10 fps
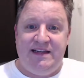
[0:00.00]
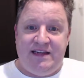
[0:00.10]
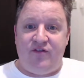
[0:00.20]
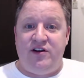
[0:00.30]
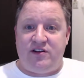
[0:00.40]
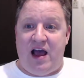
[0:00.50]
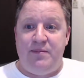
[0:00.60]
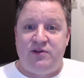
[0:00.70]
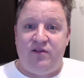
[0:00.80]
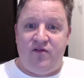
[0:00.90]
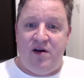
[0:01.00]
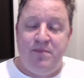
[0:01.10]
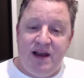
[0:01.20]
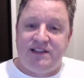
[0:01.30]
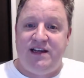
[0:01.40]
different types of
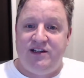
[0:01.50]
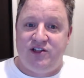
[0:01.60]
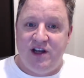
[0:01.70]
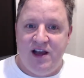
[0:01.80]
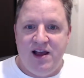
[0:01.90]
message